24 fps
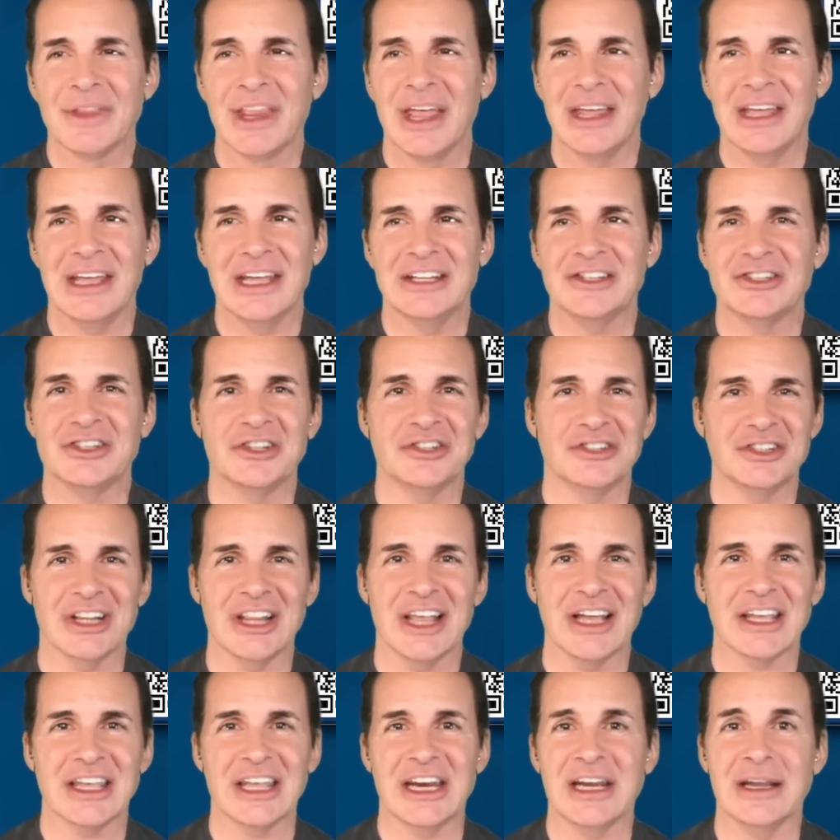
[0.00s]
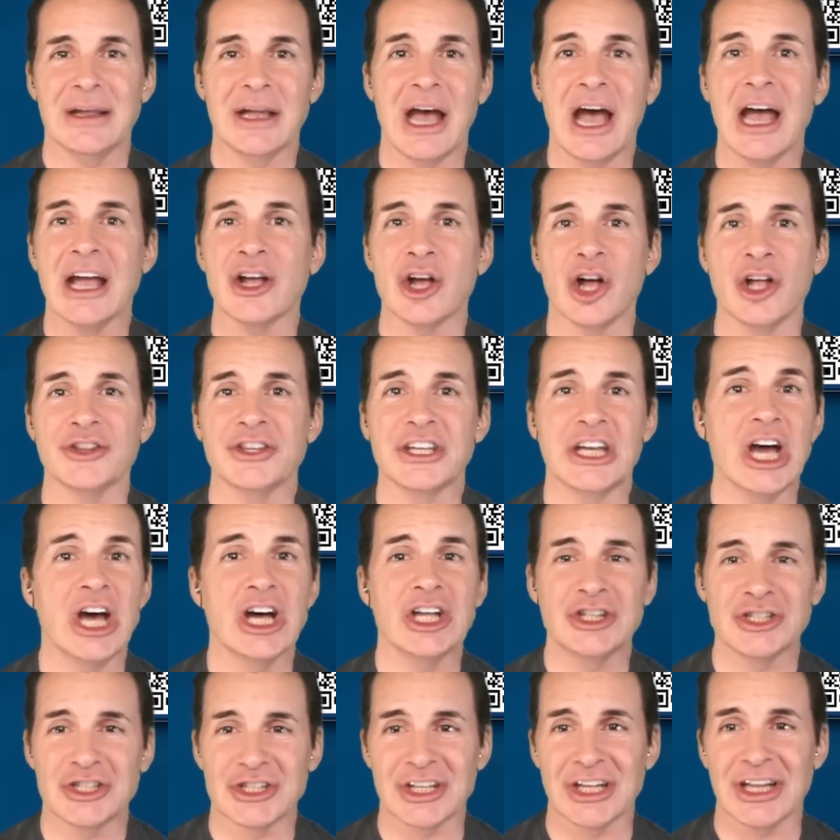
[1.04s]
it's the select committee i call it the
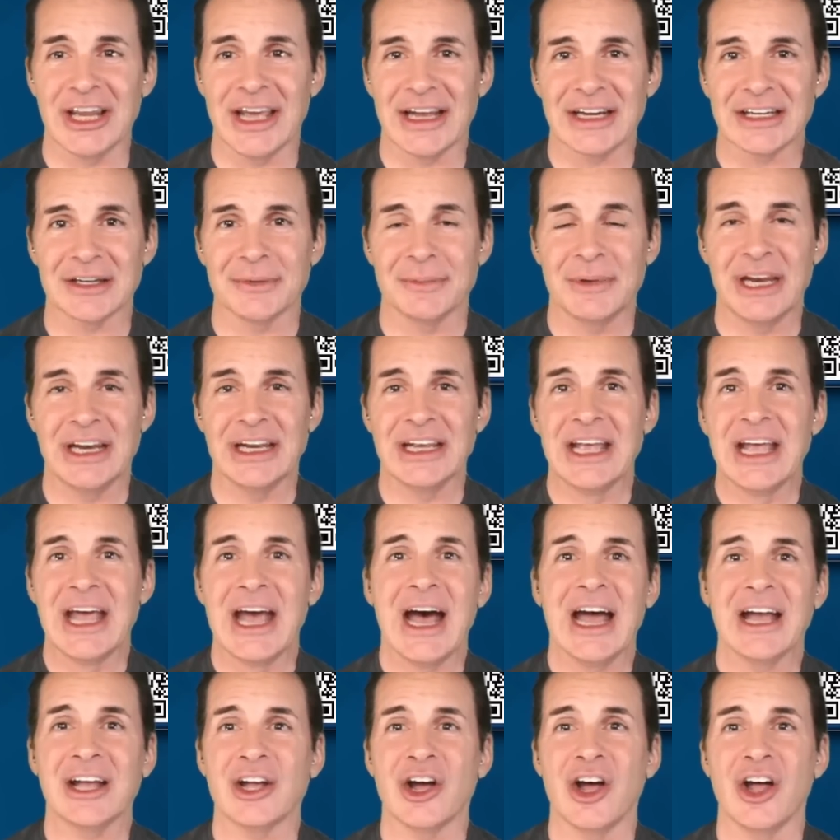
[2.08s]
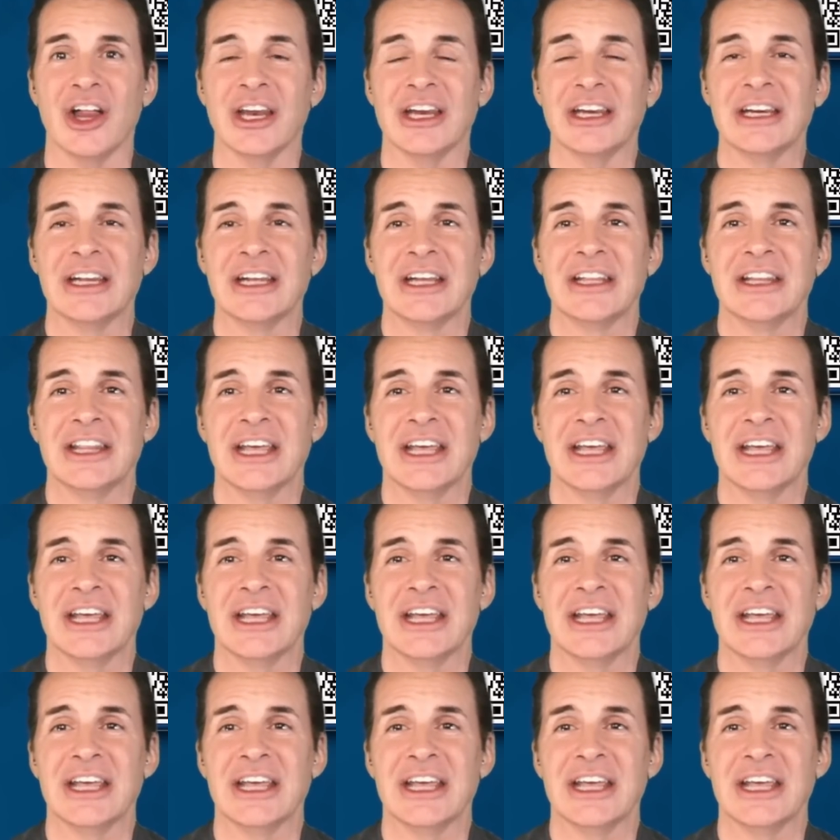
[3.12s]
unselect committee i call it